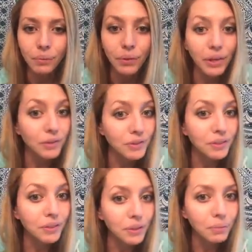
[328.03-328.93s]
We are
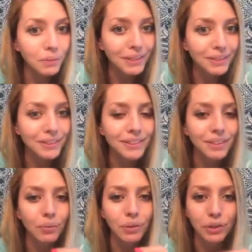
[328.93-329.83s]
still humans.
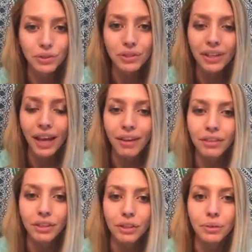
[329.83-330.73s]
We are still
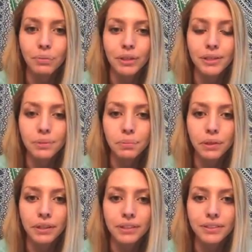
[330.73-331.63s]
having a human
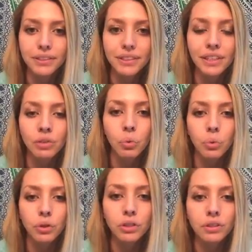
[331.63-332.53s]
experience. And in
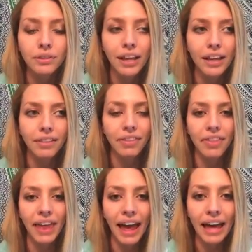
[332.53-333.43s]
order to let
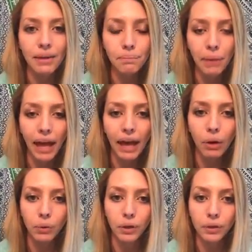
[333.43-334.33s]
that
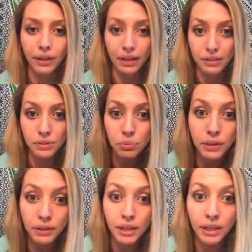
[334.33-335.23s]
power that is
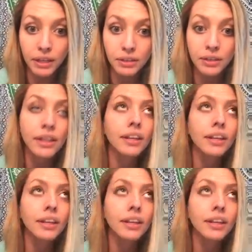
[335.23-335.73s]
within,